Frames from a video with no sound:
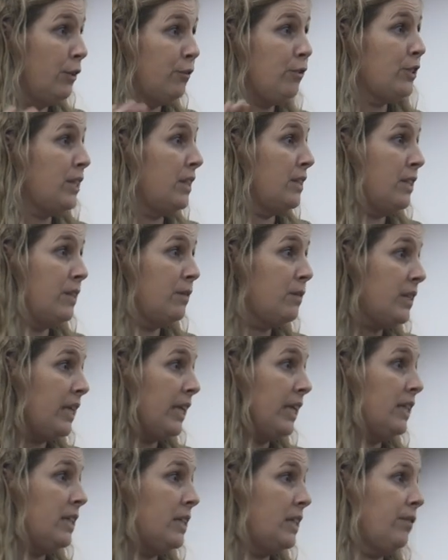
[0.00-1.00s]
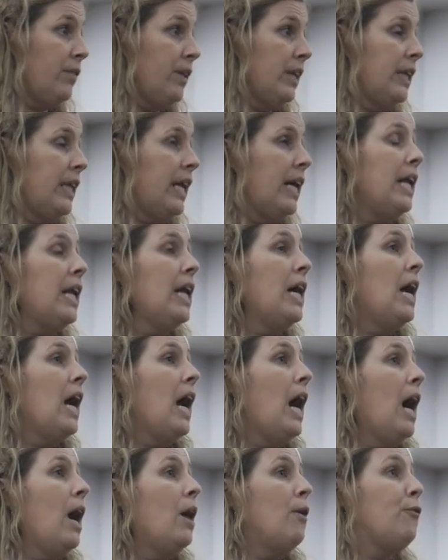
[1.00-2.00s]
good for sensitive skin and stuff like that.
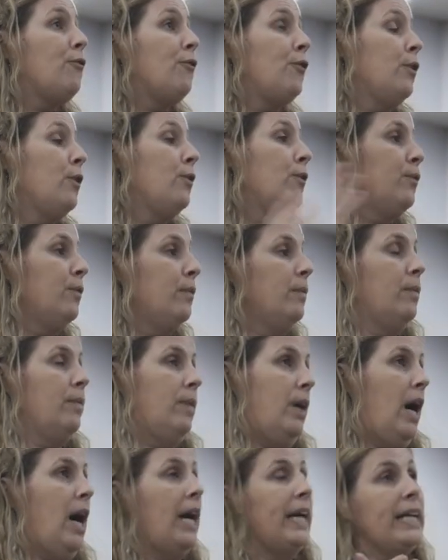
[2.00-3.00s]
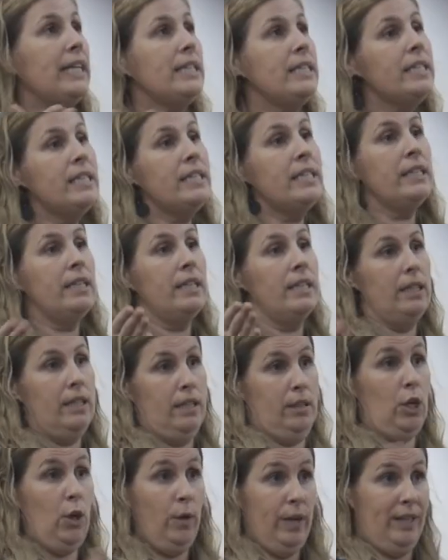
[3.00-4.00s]
Go
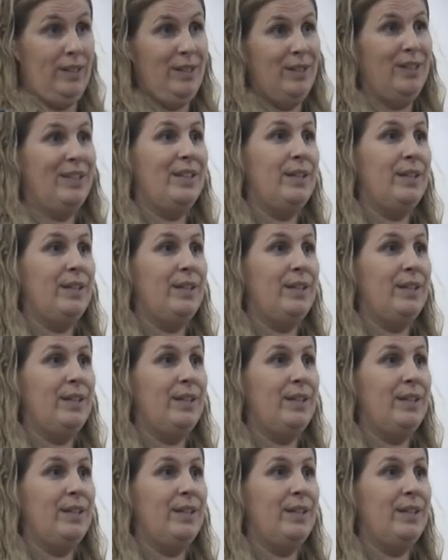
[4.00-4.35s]
ahead.